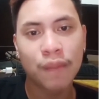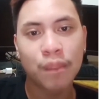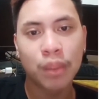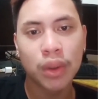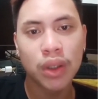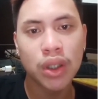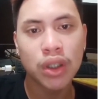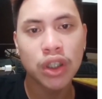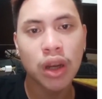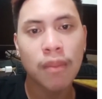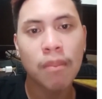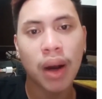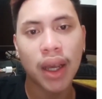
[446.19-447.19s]

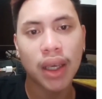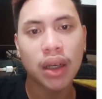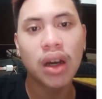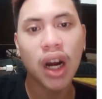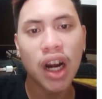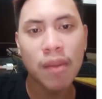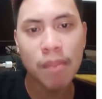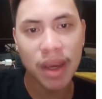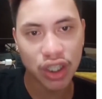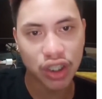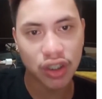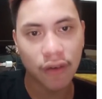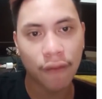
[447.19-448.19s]
pollution by
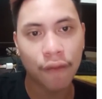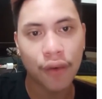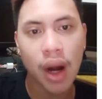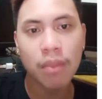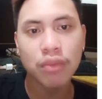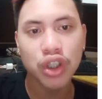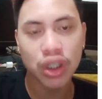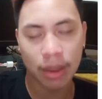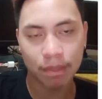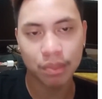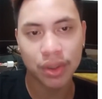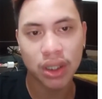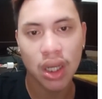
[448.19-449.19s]
garbage from
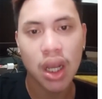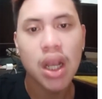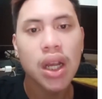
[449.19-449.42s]
ships,